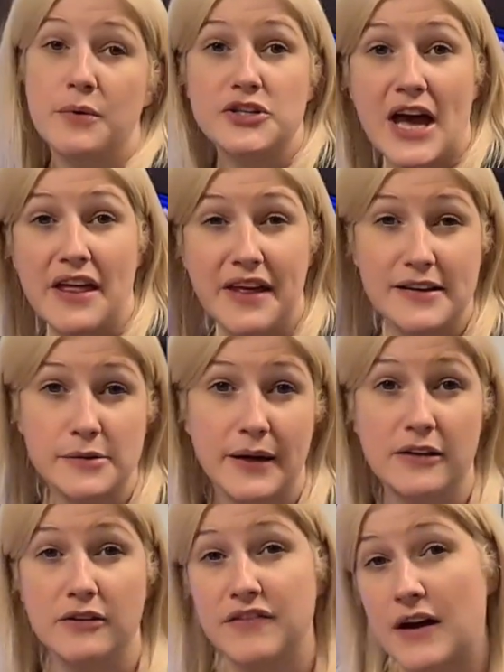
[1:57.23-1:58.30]
which I think is
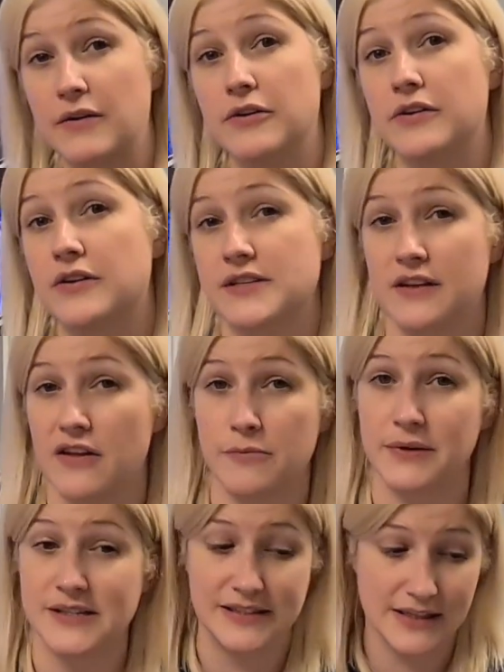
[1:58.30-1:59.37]
quite good value because in other
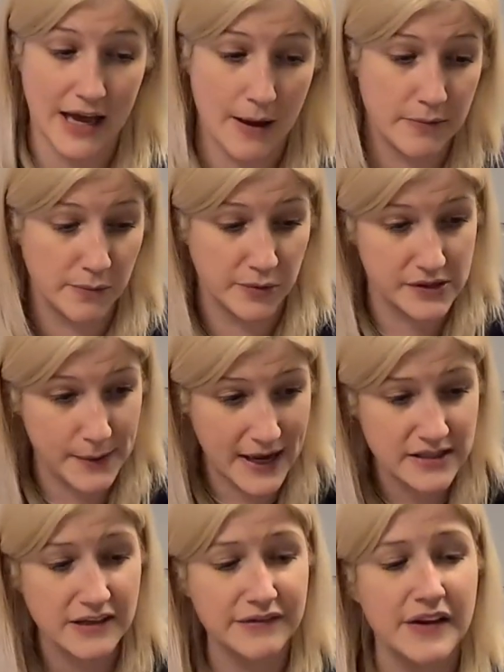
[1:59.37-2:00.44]
places it can be more
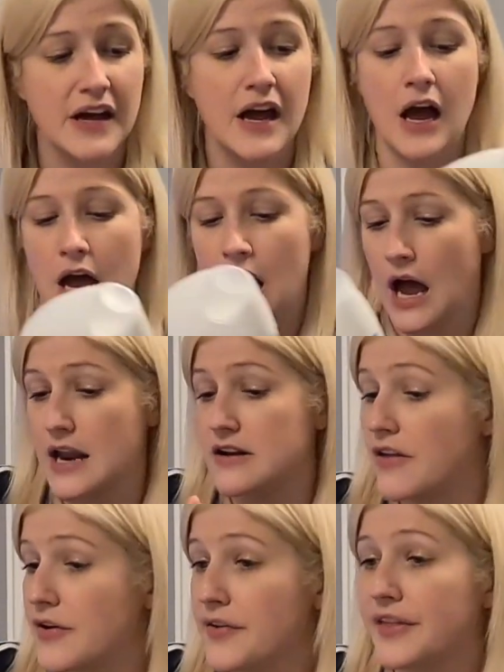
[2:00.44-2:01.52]
expensive.
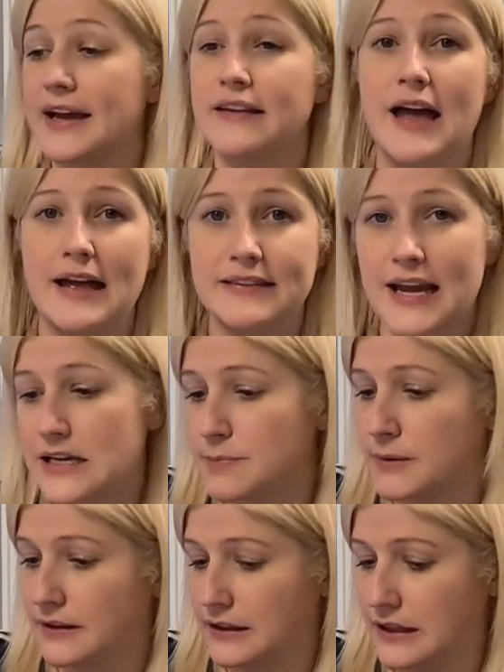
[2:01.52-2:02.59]
Another thing that I desperately